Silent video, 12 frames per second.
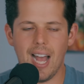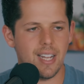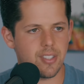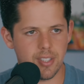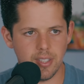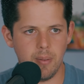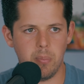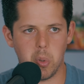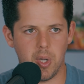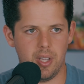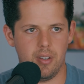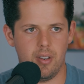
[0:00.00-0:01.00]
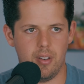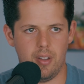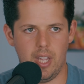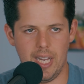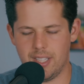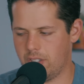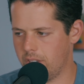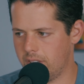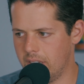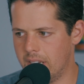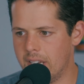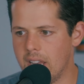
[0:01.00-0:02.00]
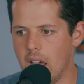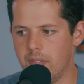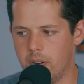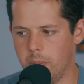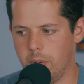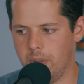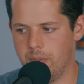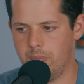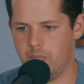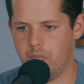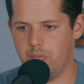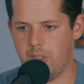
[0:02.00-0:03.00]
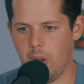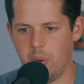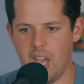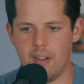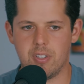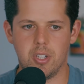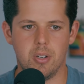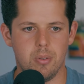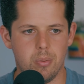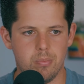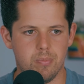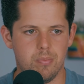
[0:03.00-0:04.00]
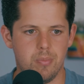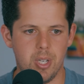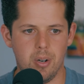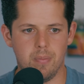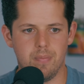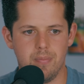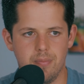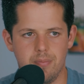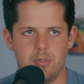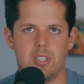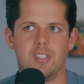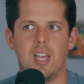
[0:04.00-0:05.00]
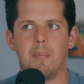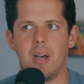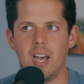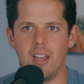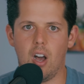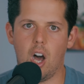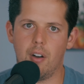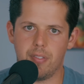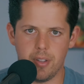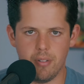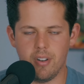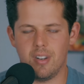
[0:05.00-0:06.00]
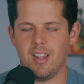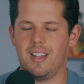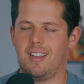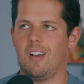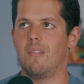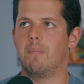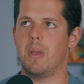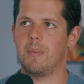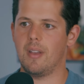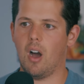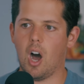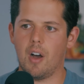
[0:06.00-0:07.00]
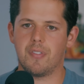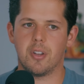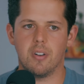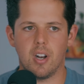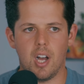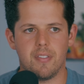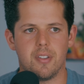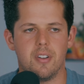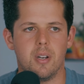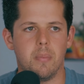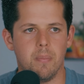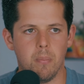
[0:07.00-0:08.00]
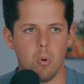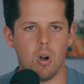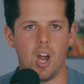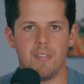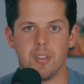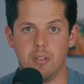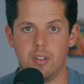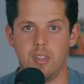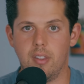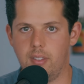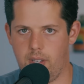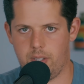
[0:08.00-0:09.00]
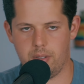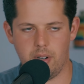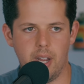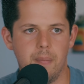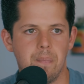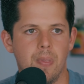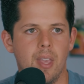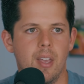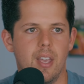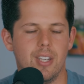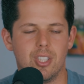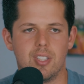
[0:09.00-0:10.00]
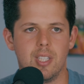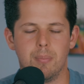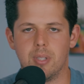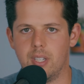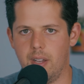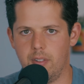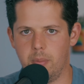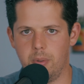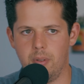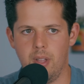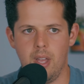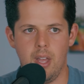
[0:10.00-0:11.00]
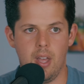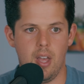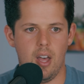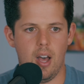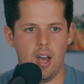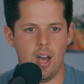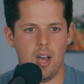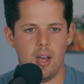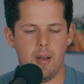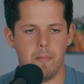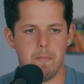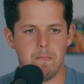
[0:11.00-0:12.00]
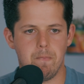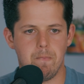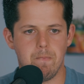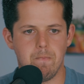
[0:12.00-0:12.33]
at some point, it's just inevitable that we have to go, you know, semi off the grid. Not like maybe off the grid, off the grid, but more off the grid than this, right? It just seems inevitable. Um,